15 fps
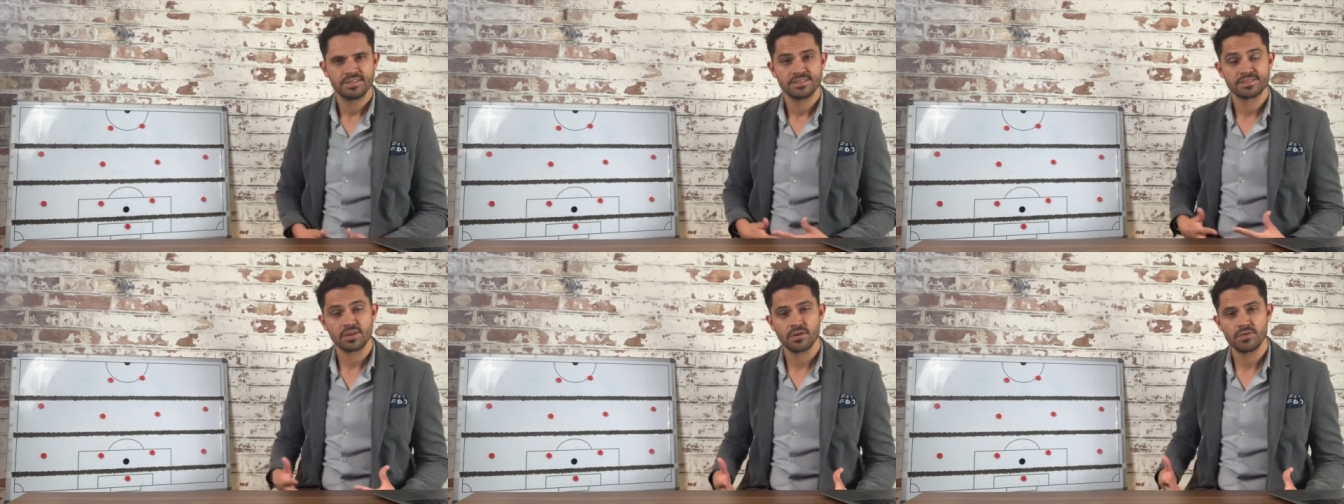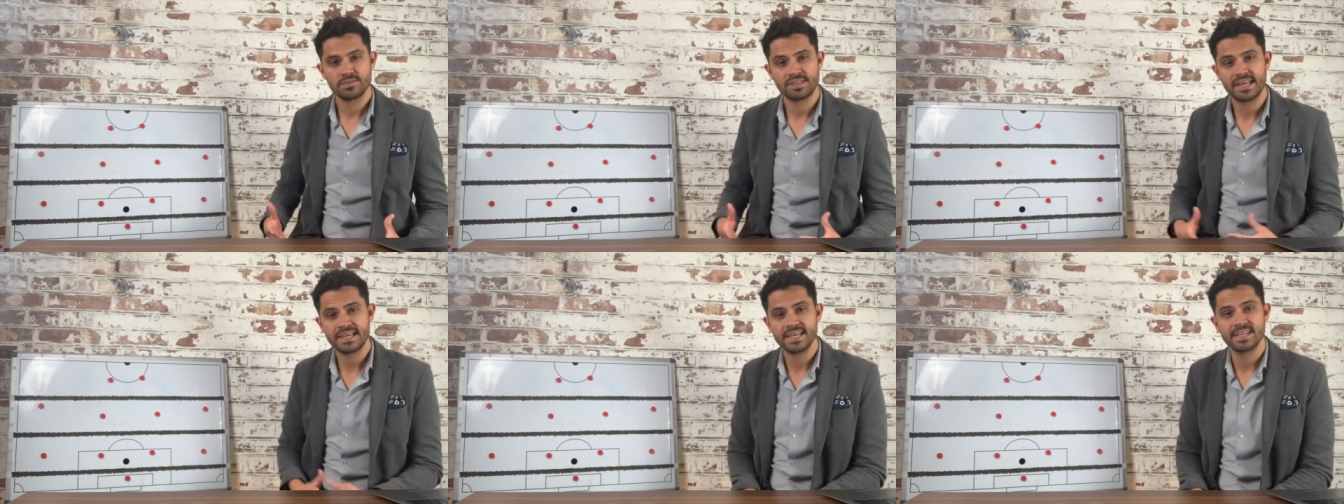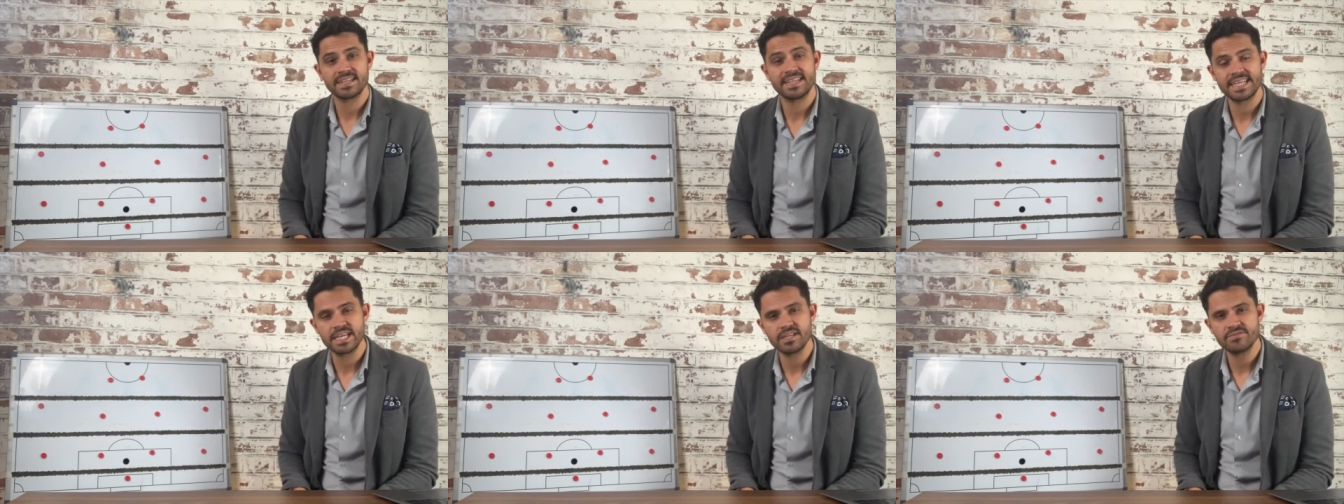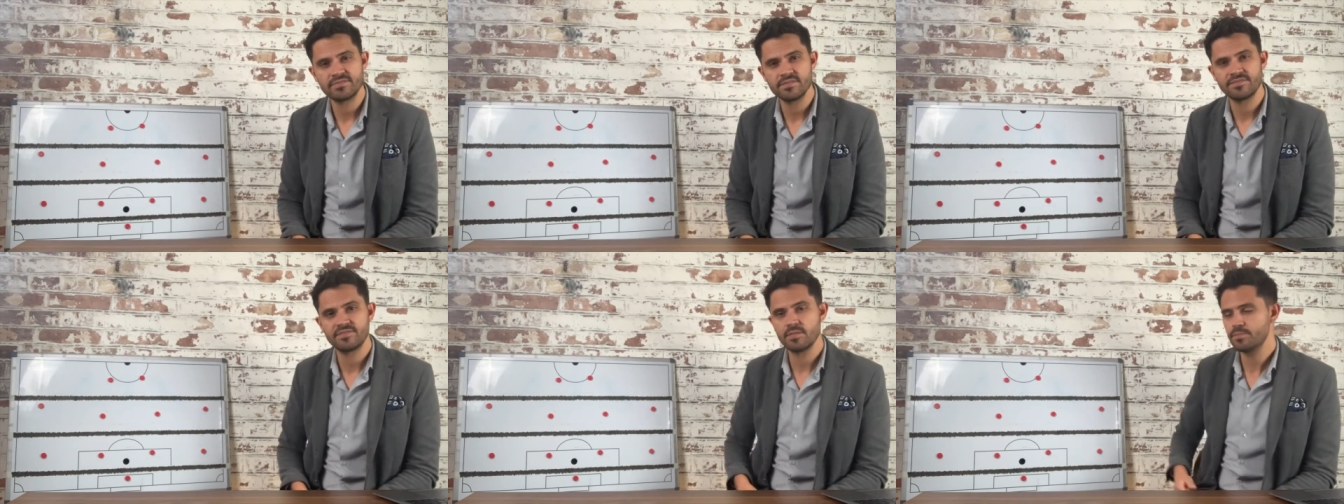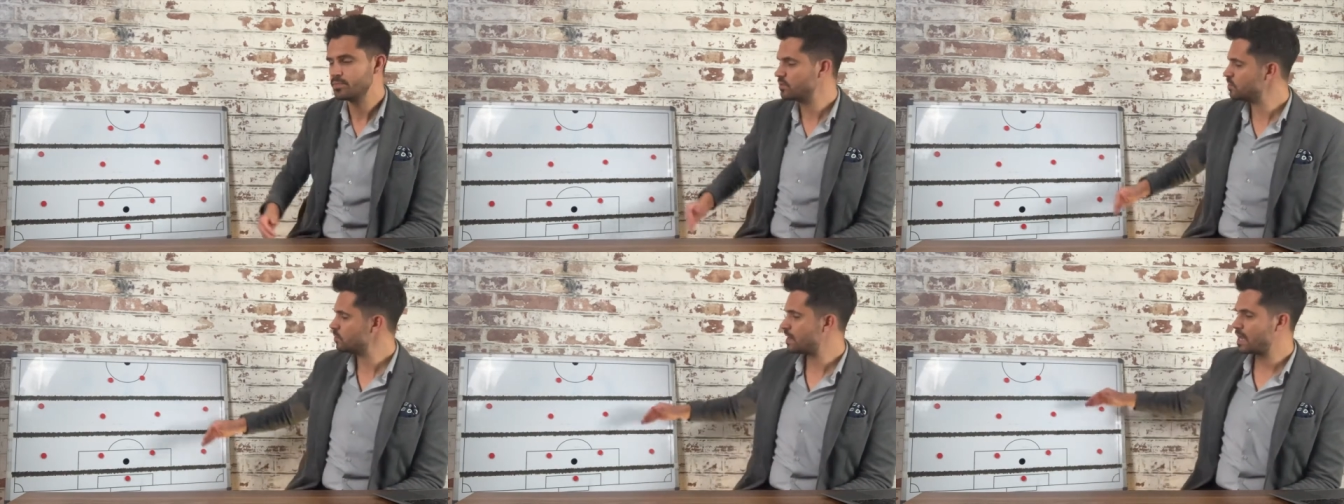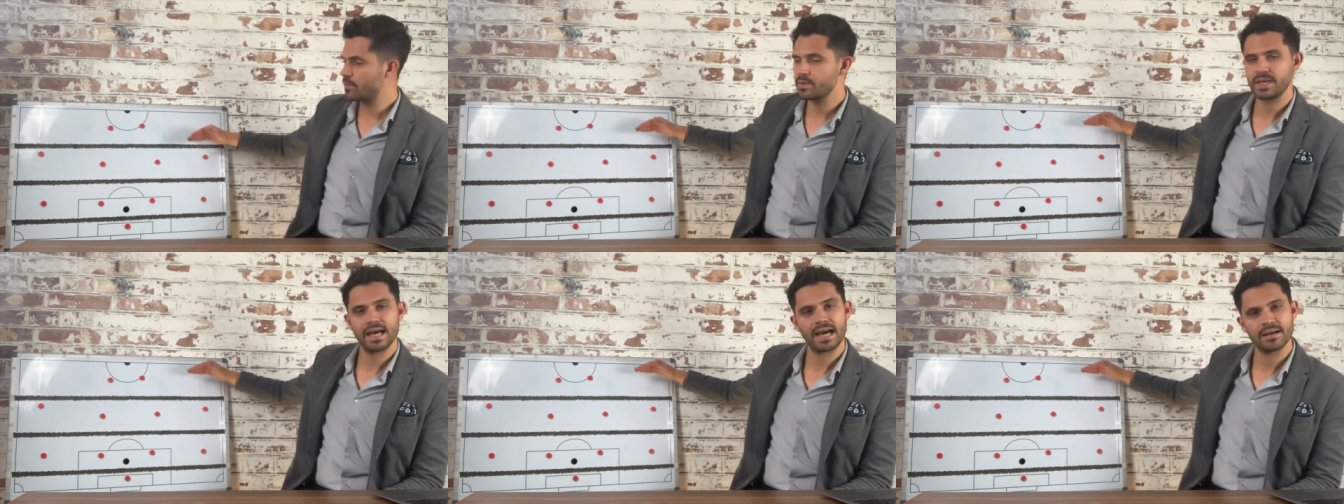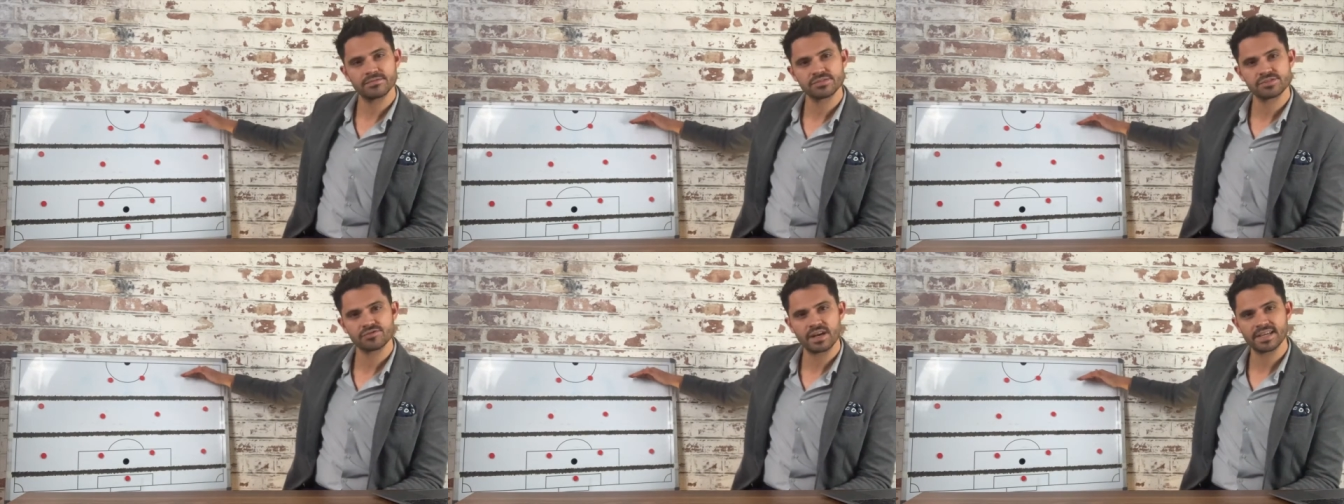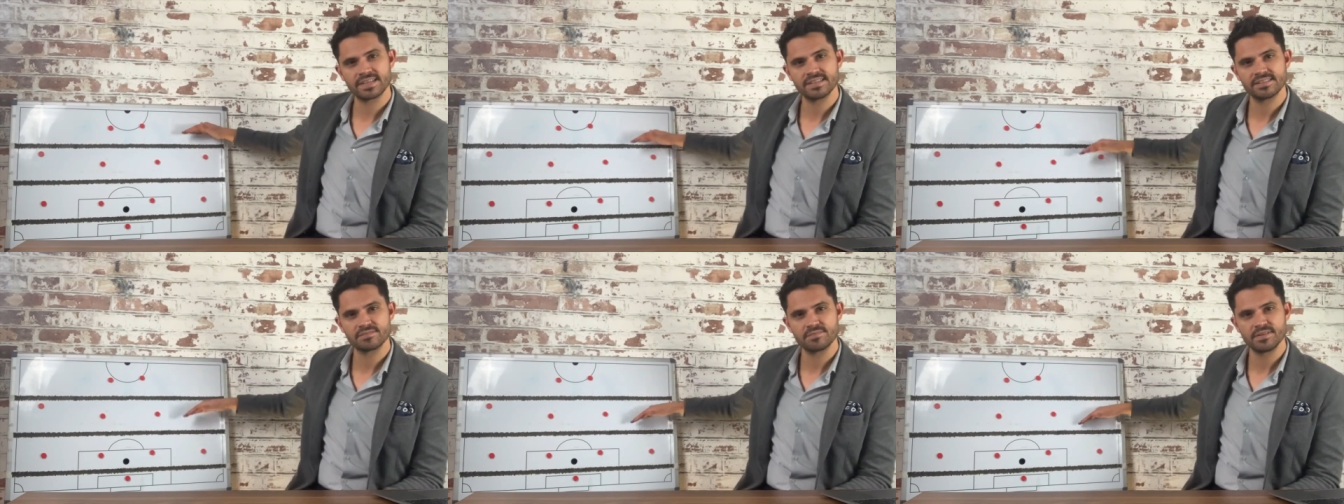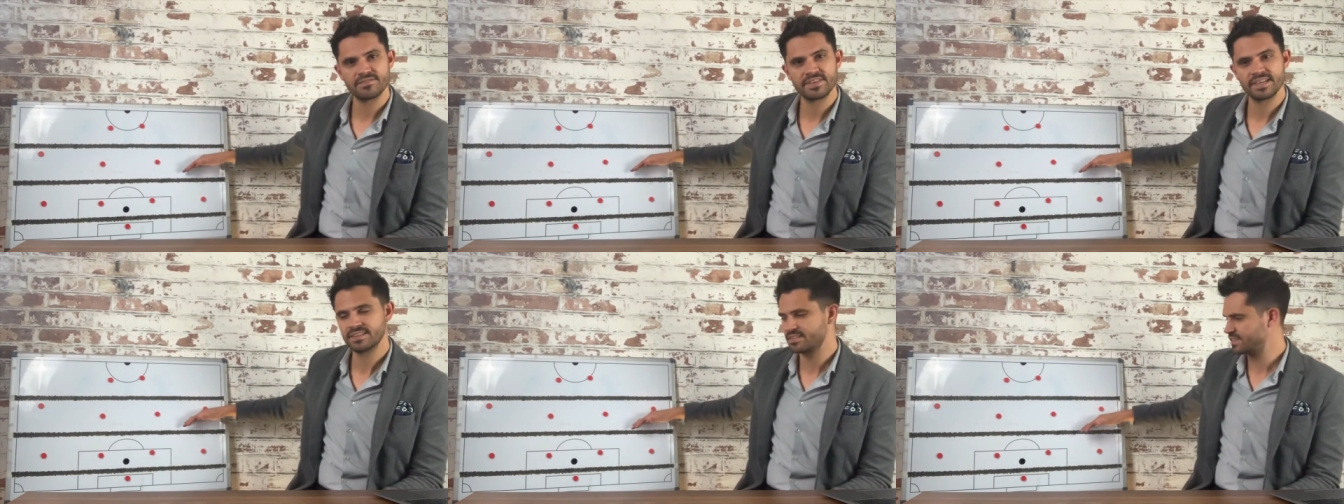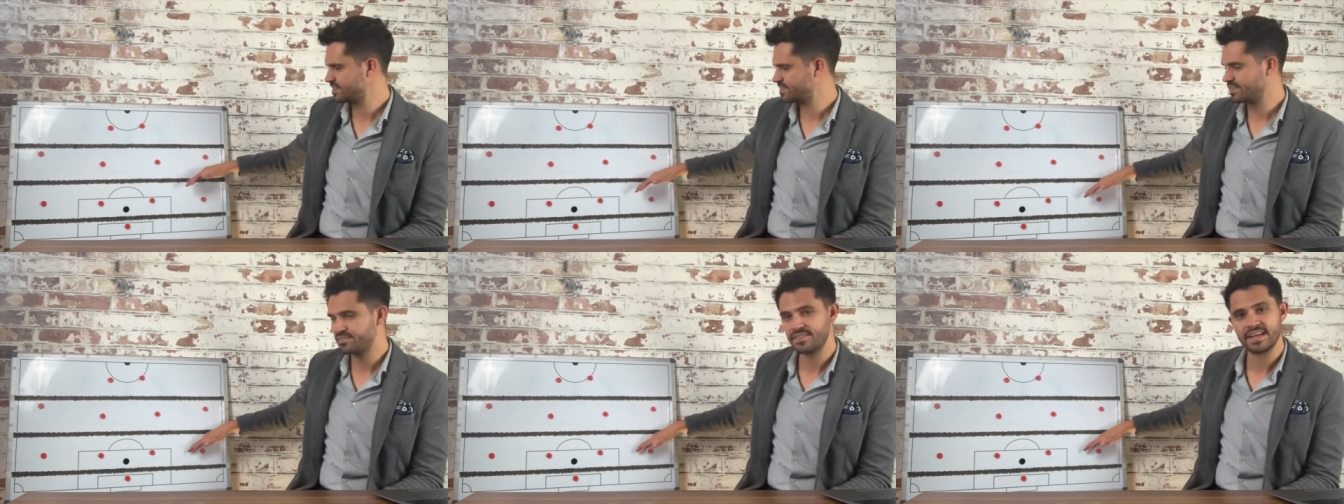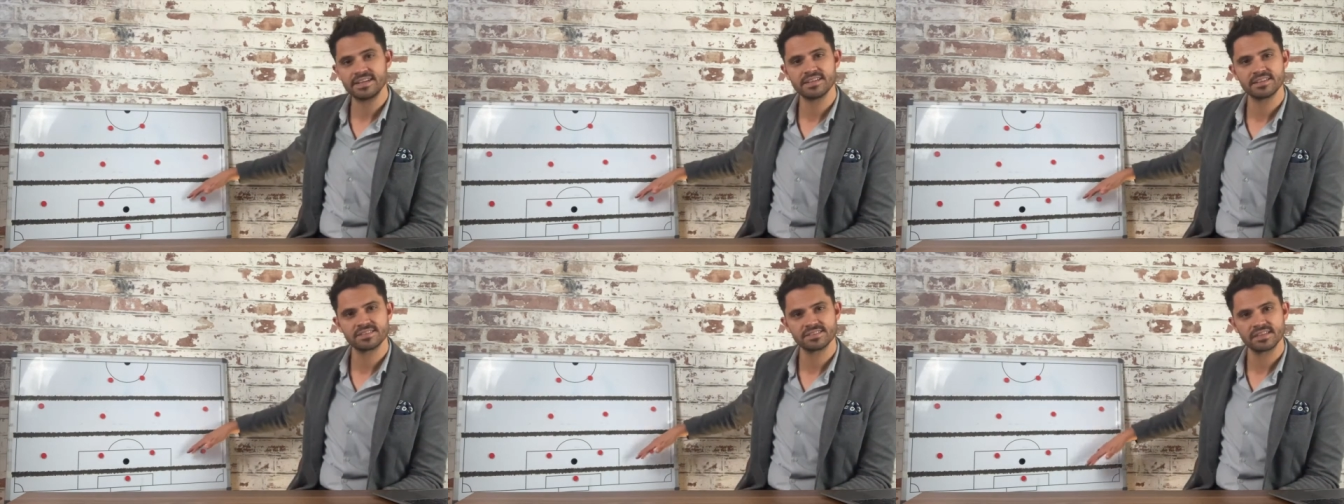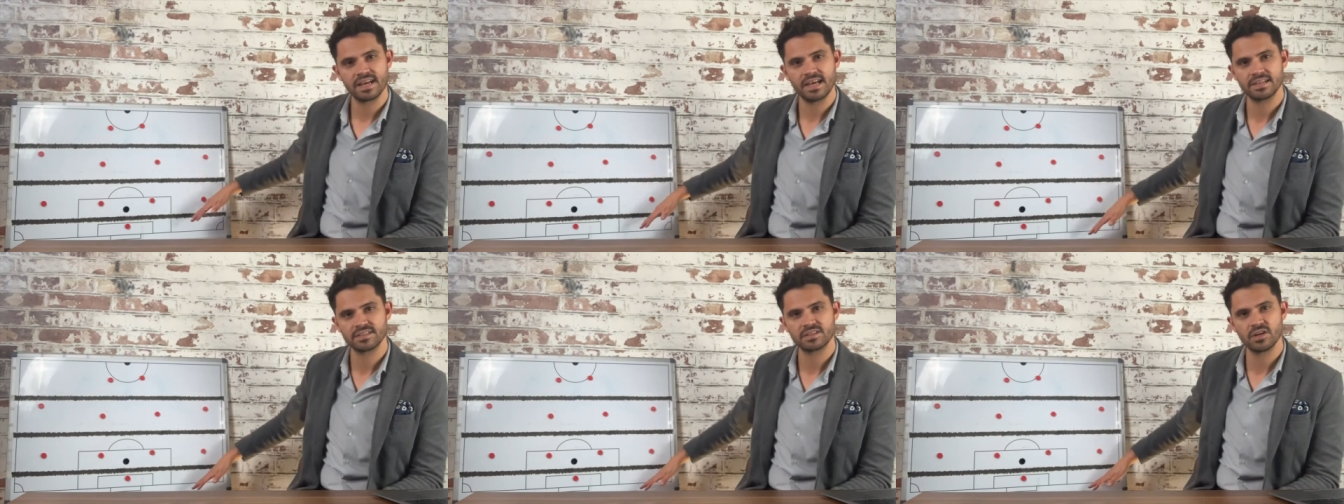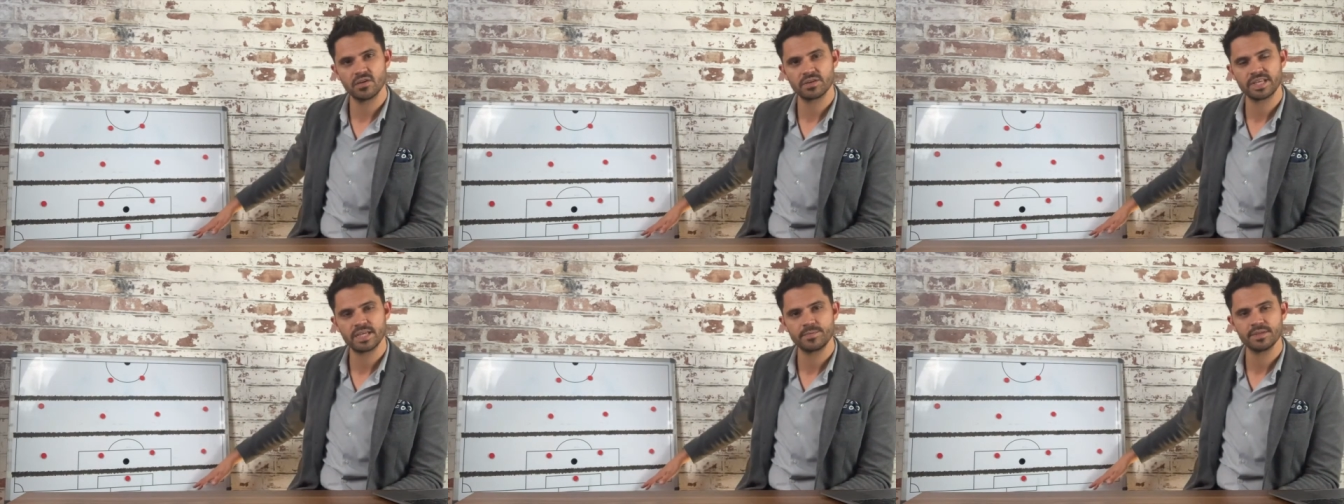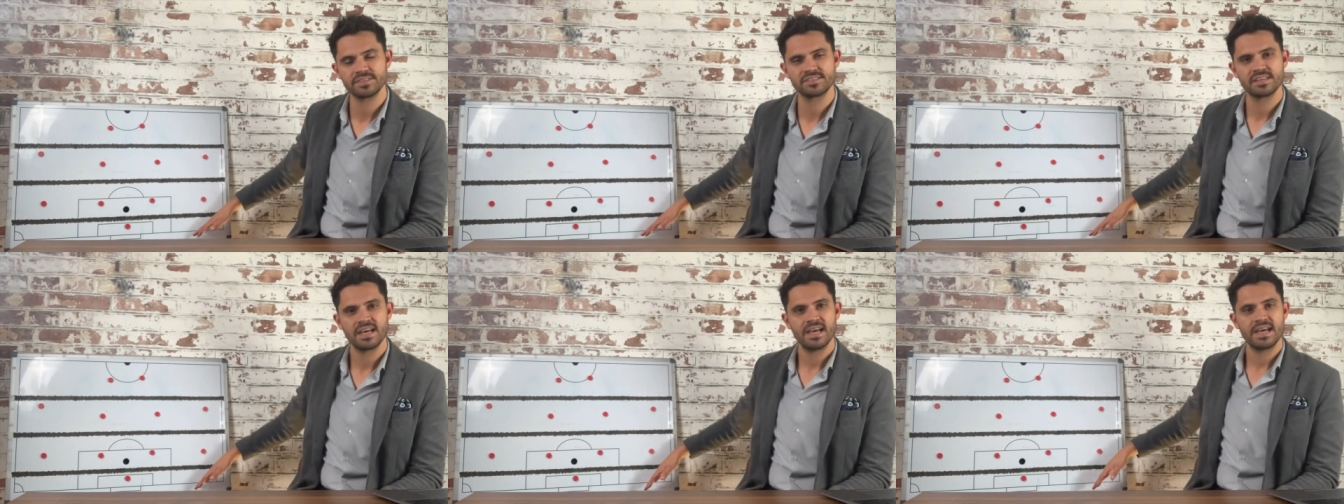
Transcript: So taking a lead from football, where we have strikers, midfielders, defenders and goalkeepers,